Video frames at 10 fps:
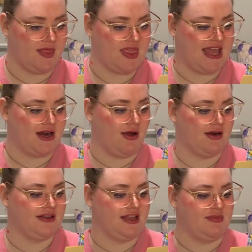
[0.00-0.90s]
And
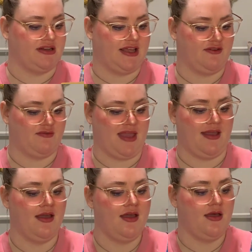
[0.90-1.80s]
hardly believe
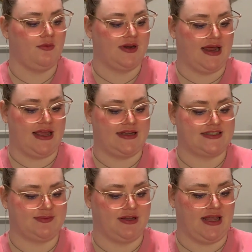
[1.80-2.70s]
me when I
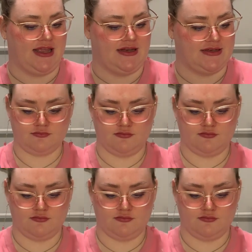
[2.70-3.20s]
explain.